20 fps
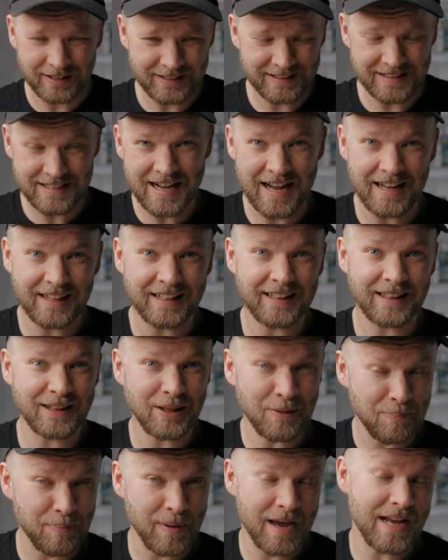It's not
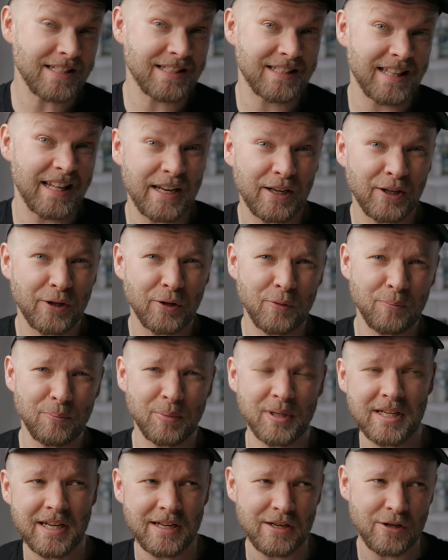the best that it could
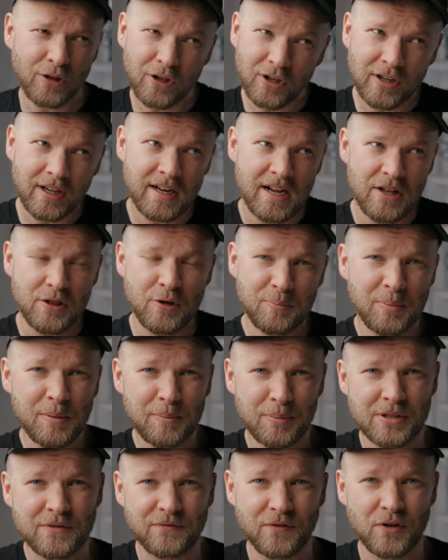be. And you look at other
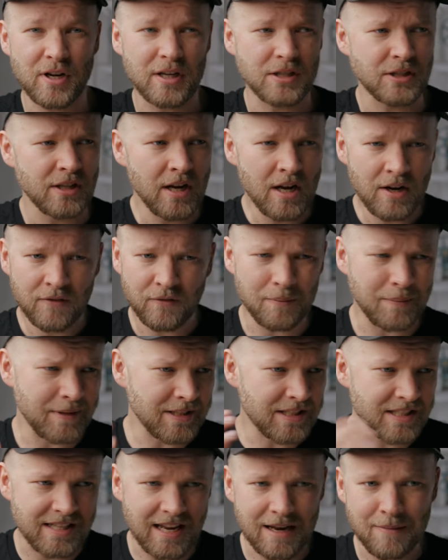people's footage from the
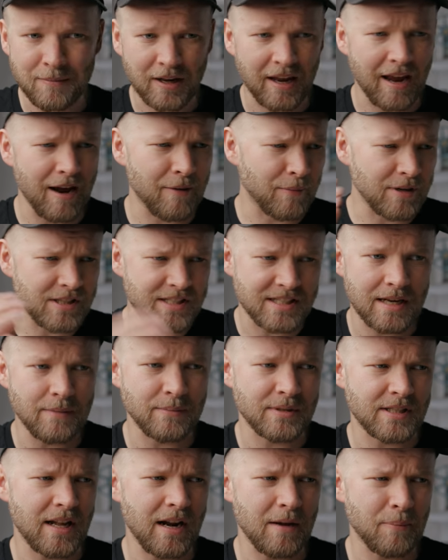same camera,
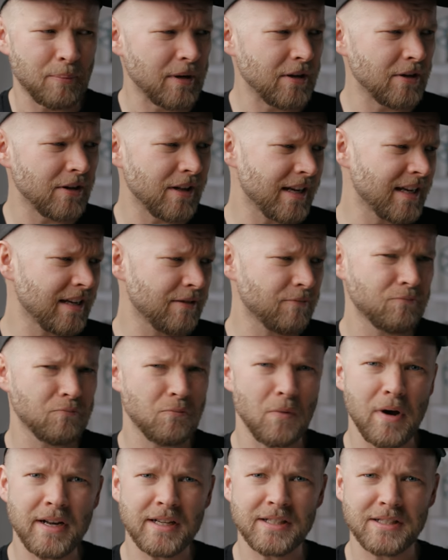same setup, and you're like,
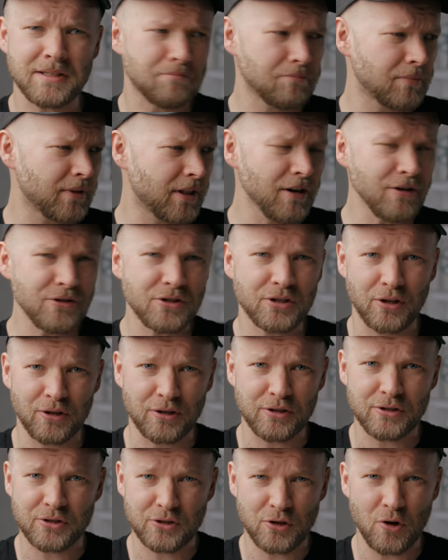why does theirs
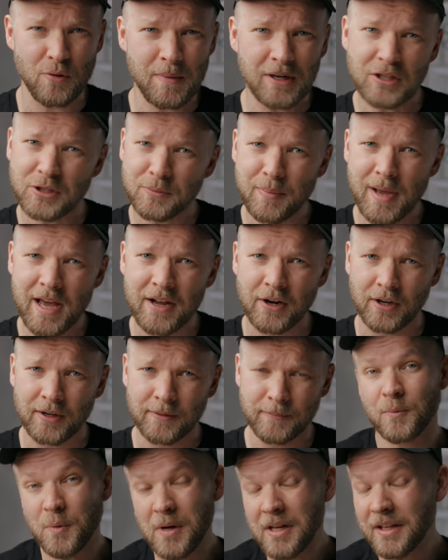look so much
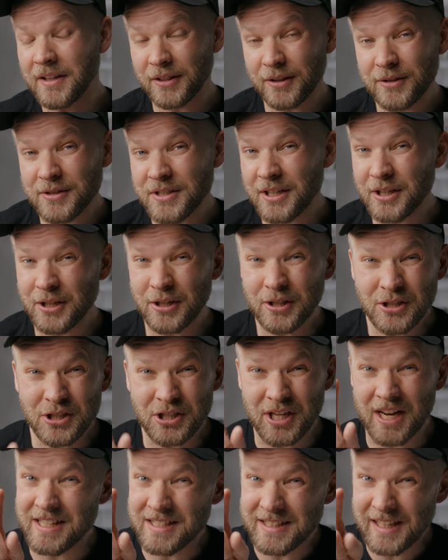better? Well, there's a good
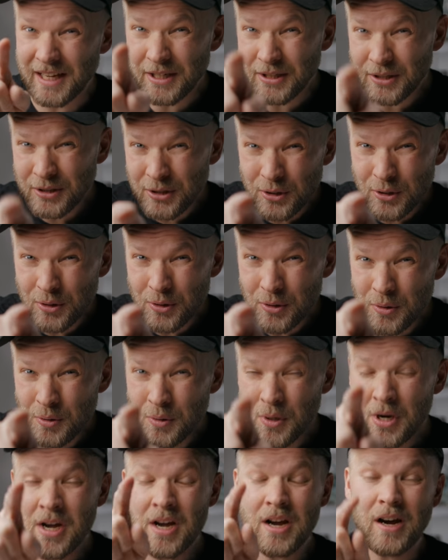chance that
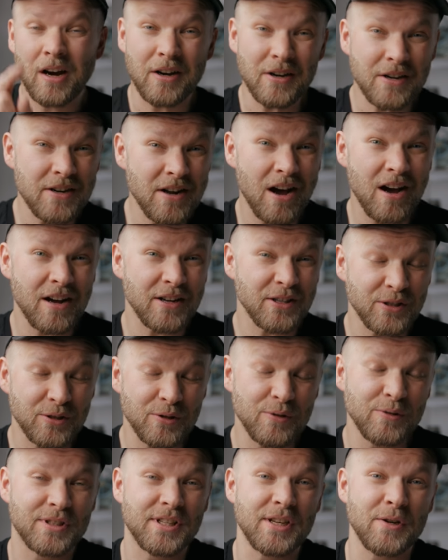you are not
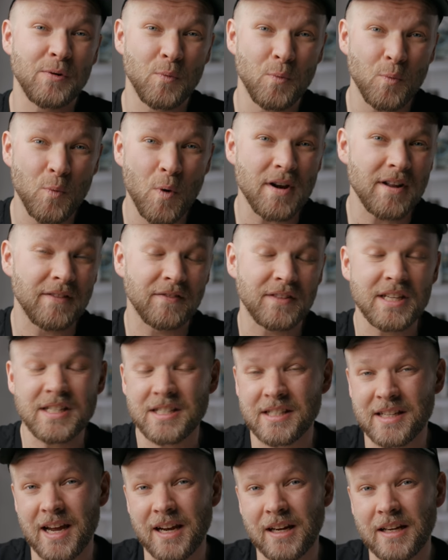using one of
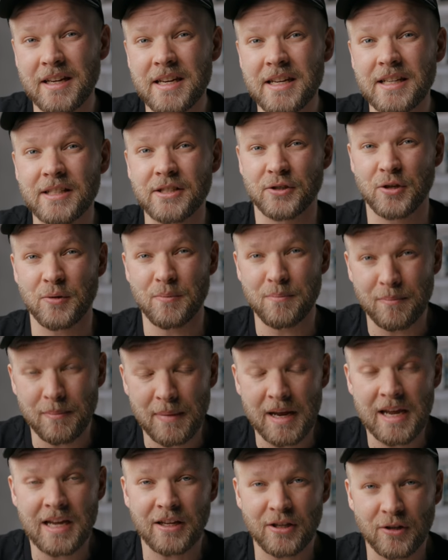these techniques to
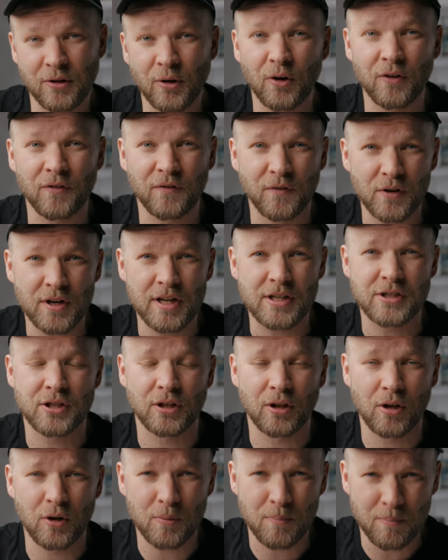make your footage
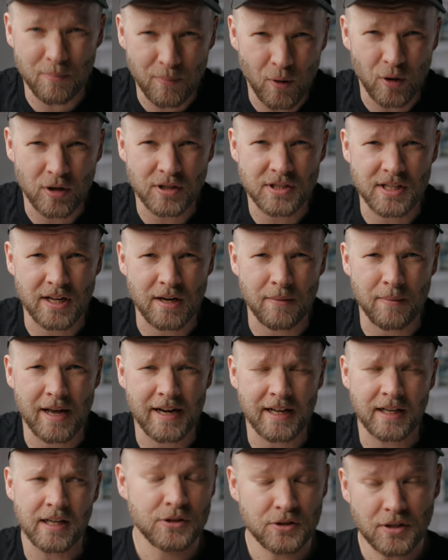look more
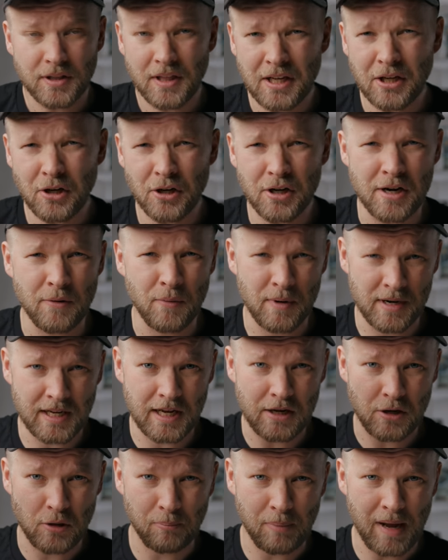cinematic. So I think you're gonna wanna
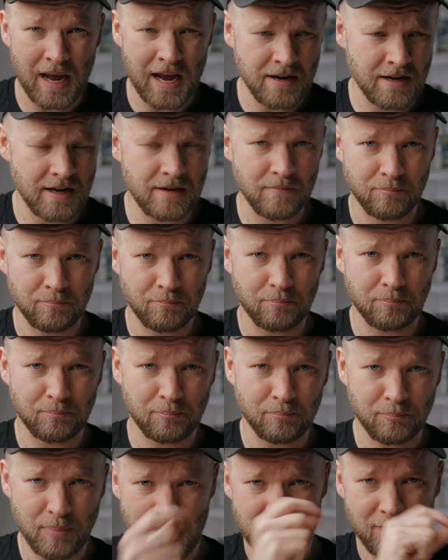get your pen and
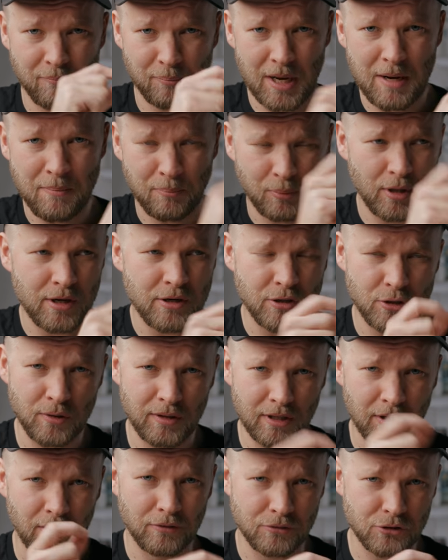pad of paper and do
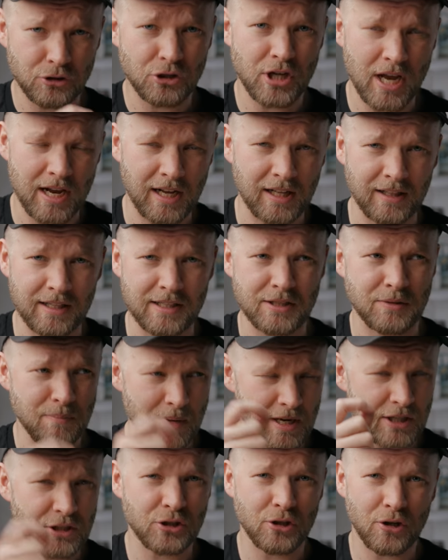a little checklist.
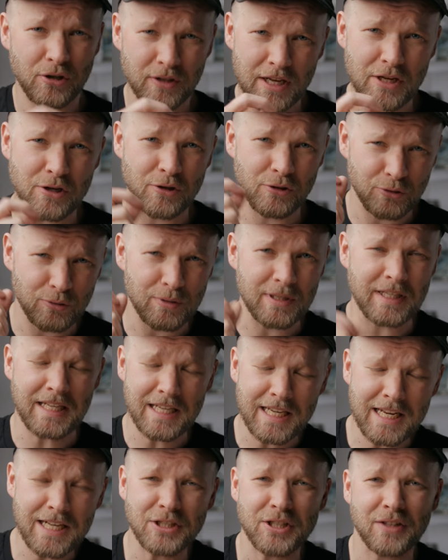Make sure that you're doing
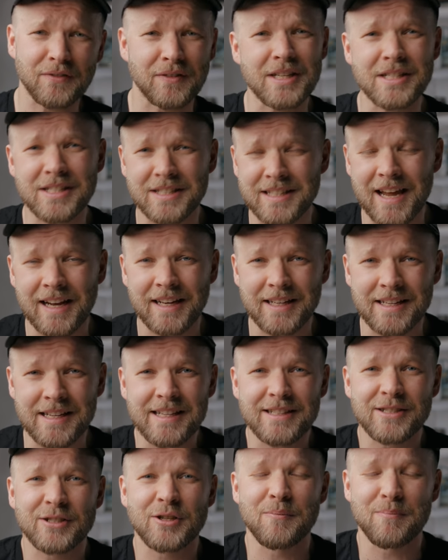each of these
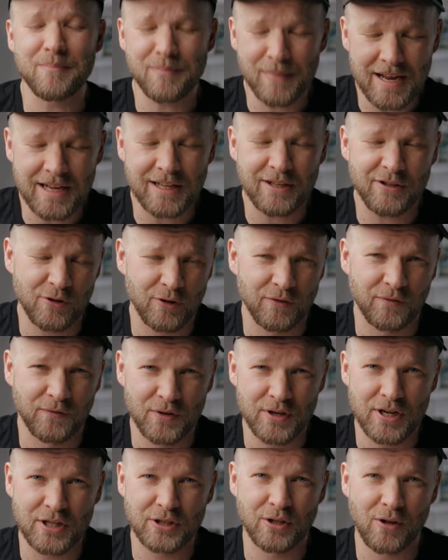techniques to make your
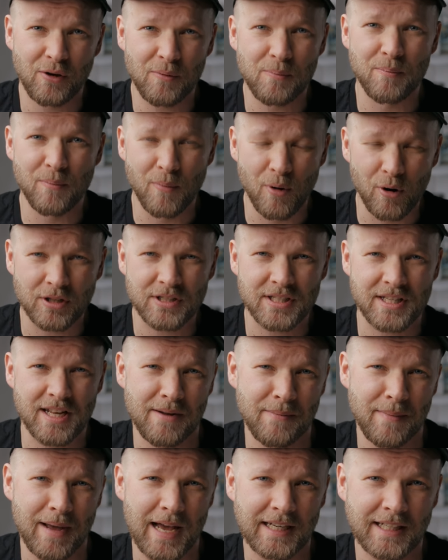footage look more
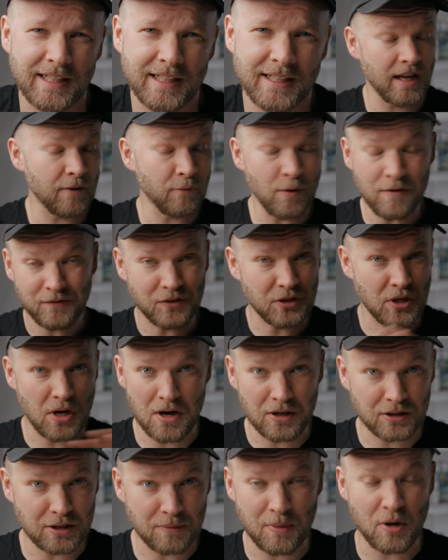cinematic. And we've
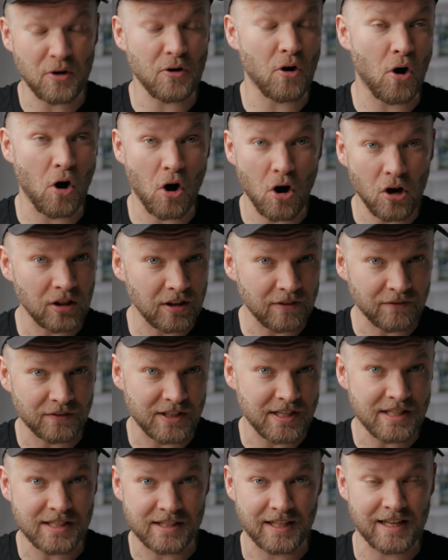talked about all of
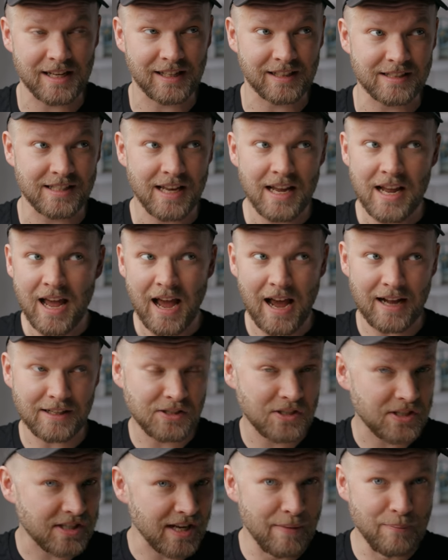these things at
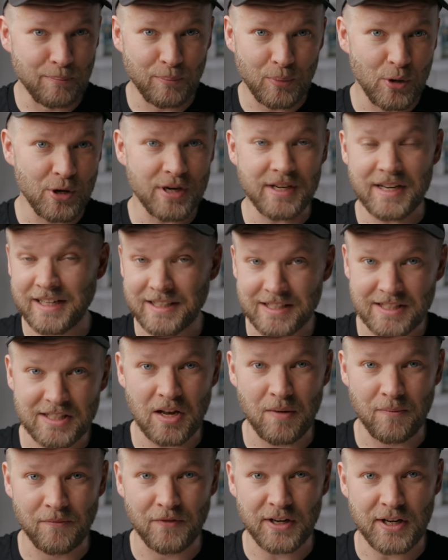some point in
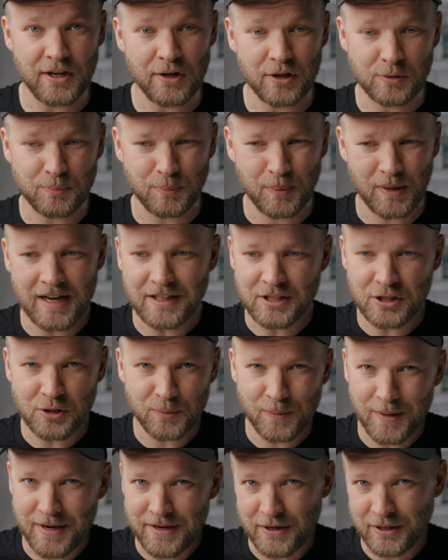some videos, but I
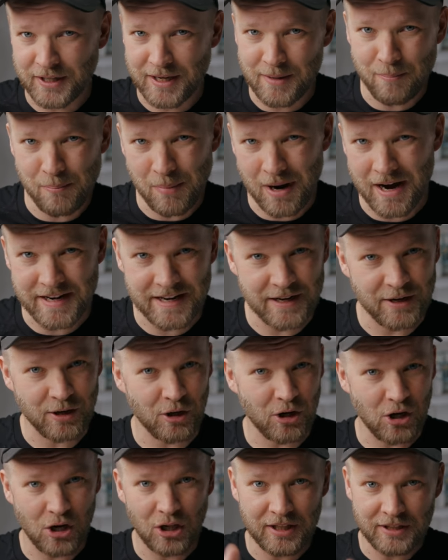just wanted to combine it
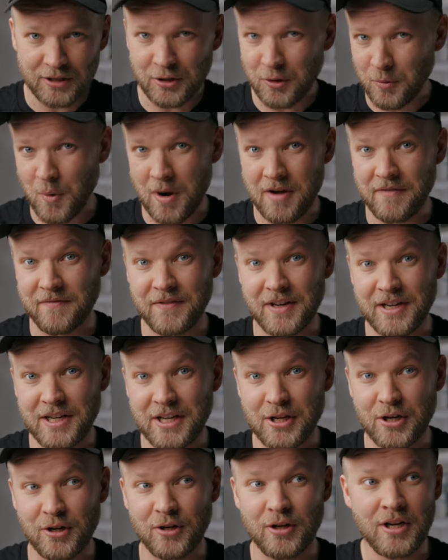all into one
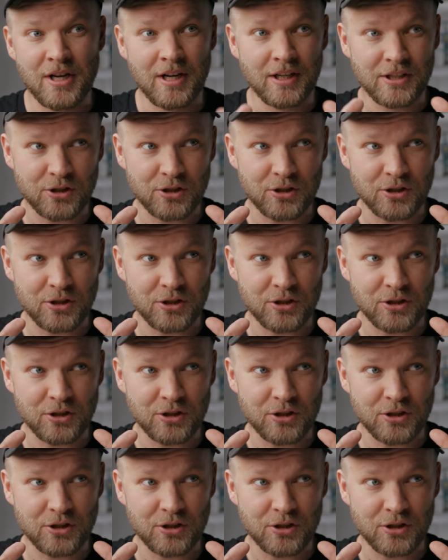video.